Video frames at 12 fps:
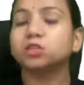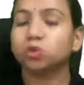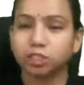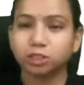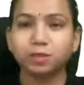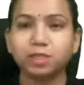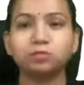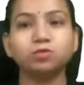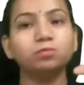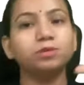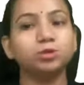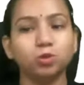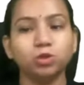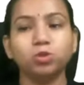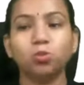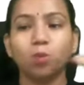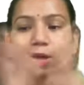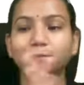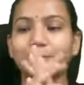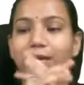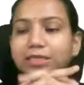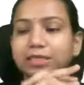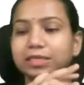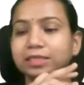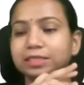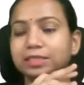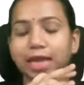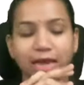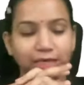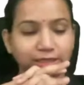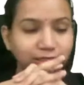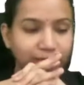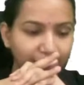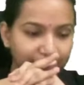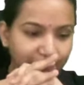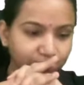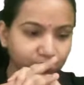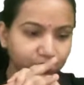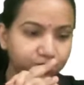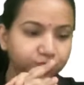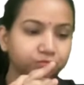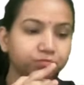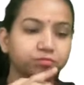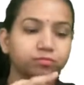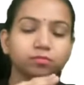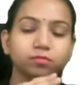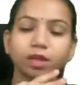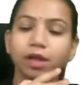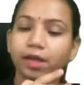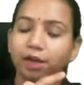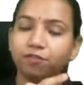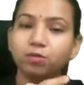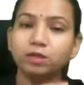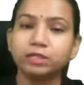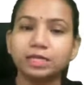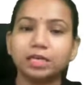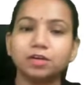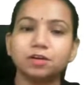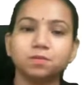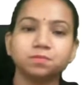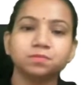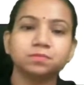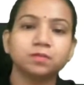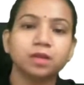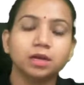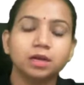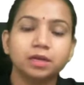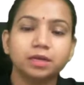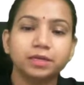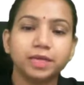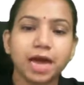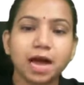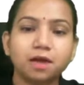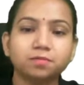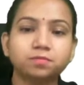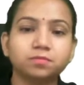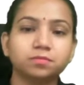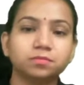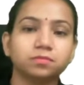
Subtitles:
So XB will be equal to 1 minus XA. Everyone clear? Yeah.